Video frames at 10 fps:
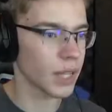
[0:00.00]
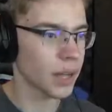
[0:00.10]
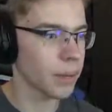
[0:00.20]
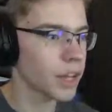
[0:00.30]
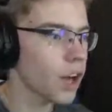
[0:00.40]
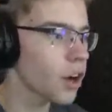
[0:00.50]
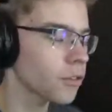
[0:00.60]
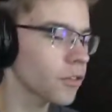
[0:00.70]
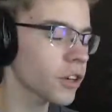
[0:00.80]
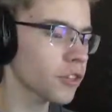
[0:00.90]
There we go.
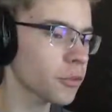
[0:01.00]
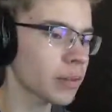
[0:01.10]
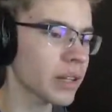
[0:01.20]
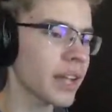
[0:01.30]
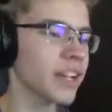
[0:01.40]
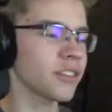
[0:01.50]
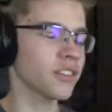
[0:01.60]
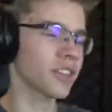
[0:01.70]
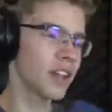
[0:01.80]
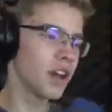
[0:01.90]
First place.